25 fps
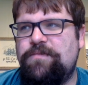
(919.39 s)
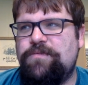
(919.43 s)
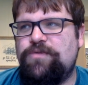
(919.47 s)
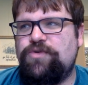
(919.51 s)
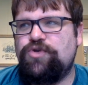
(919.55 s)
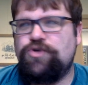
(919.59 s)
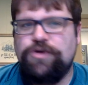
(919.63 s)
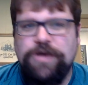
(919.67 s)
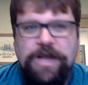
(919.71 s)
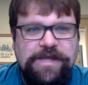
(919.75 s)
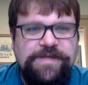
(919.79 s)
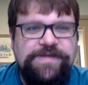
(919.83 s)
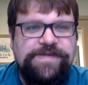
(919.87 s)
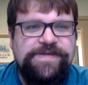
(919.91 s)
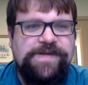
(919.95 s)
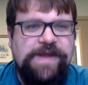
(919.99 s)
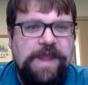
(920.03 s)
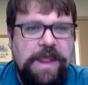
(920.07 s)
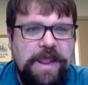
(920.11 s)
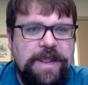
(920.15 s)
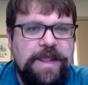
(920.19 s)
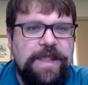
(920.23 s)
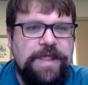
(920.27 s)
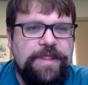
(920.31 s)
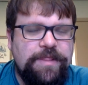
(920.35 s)

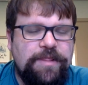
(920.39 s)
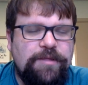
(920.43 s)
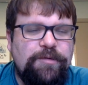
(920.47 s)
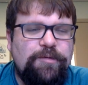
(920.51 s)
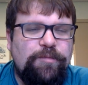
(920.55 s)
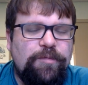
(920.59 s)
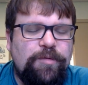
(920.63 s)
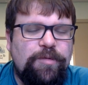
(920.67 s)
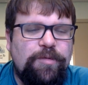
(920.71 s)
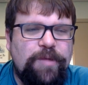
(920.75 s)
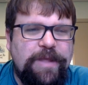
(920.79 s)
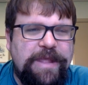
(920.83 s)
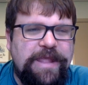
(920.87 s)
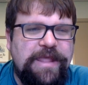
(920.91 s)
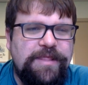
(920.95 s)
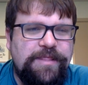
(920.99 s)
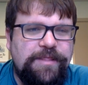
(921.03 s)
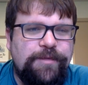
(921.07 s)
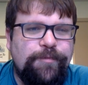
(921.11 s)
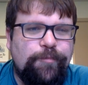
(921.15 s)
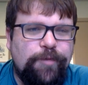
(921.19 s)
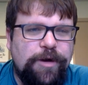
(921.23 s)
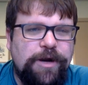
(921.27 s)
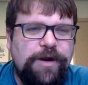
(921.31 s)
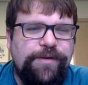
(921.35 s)
trusting in the in
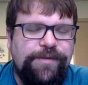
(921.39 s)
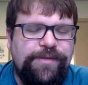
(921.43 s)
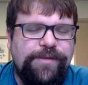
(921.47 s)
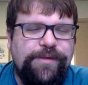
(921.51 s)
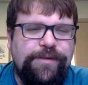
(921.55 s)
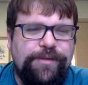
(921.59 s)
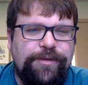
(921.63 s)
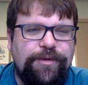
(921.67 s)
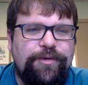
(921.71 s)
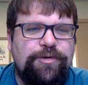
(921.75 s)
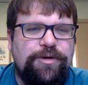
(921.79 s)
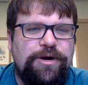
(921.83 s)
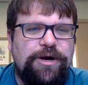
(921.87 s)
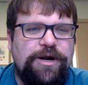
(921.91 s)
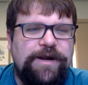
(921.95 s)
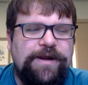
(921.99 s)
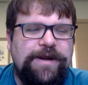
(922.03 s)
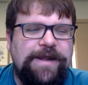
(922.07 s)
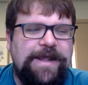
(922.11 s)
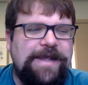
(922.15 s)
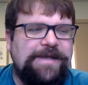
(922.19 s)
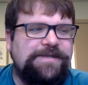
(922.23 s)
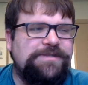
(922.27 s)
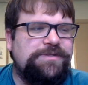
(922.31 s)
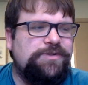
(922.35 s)
the word of the Lord
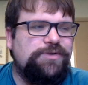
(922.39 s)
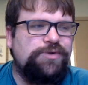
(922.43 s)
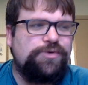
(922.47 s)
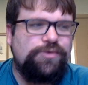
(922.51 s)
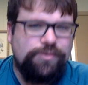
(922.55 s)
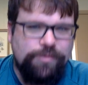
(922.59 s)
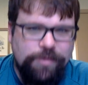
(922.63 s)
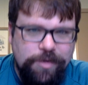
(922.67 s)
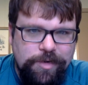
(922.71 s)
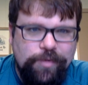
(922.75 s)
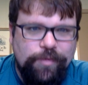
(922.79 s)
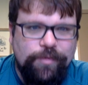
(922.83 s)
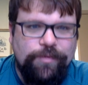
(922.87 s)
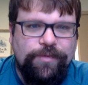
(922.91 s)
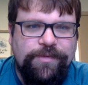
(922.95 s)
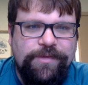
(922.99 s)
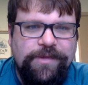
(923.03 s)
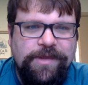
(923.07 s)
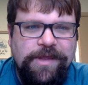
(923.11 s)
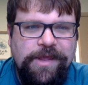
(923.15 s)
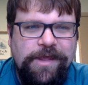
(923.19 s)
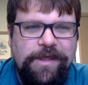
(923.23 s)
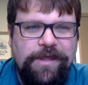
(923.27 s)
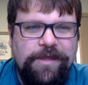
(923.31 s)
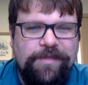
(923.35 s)
as truth.
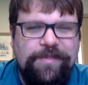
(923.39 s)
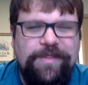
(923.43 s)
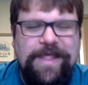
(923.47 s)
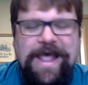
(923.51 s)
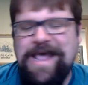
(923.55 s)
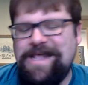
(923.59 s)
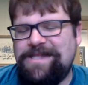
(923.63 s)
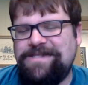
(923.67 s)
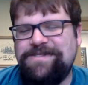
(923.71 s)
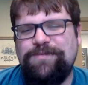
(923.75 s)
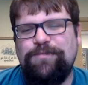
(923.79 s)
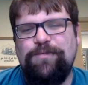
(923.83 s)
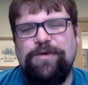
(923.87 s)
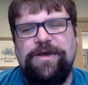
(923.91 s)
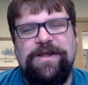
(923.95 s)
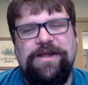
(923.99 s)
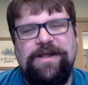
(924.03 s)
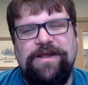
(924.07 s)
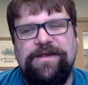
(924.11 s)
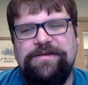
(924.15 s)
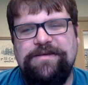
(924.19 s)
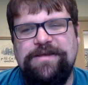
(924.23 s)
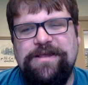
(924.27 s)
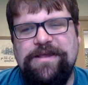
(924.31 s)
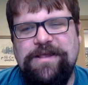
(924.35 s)
That's
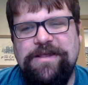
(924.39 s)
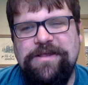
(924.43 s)
what